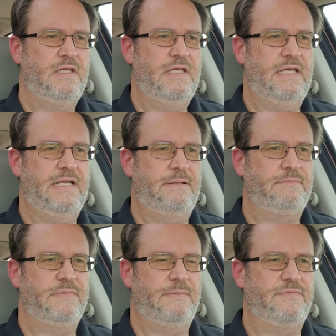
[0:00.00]
and
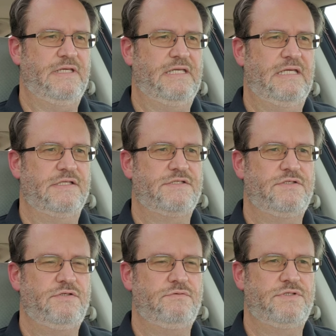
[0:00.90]
I'm, I'm thinking it's
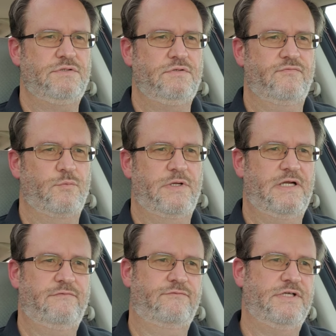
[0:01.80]
due to, from what
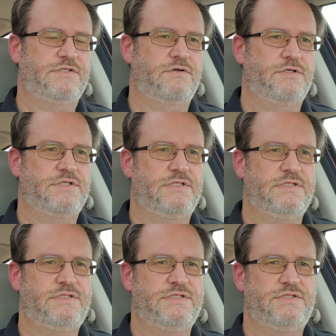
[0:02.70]
I've researched,
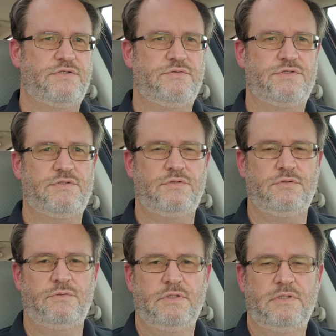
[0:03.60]
it's just due
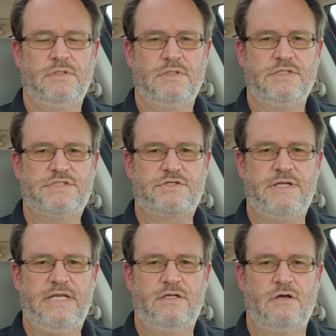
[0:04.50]
to a
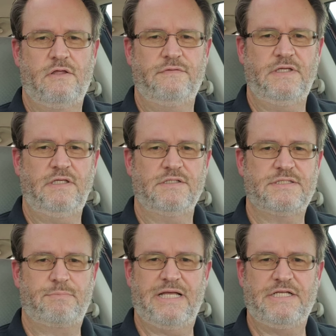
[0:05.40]
strain on the
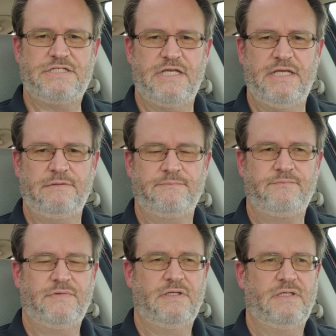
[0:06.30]
supply chain
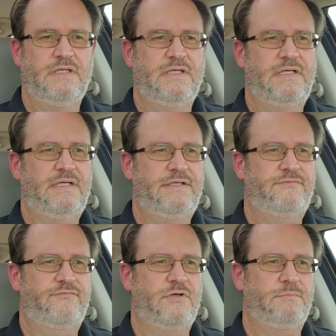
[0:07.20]
uh,
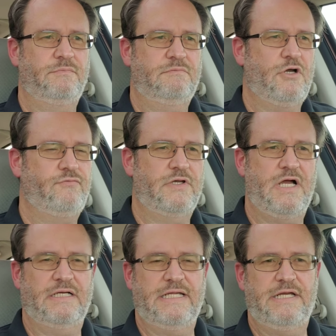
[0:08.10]
from COVID
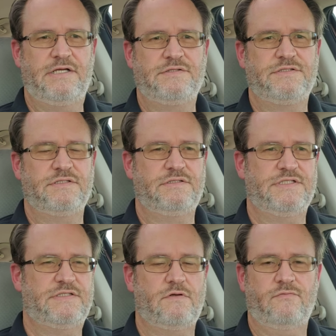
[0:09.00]
lockdowns and
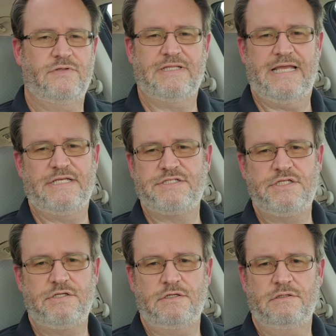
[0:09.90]
just over the last
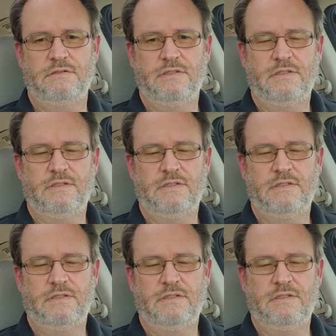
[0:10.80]
year.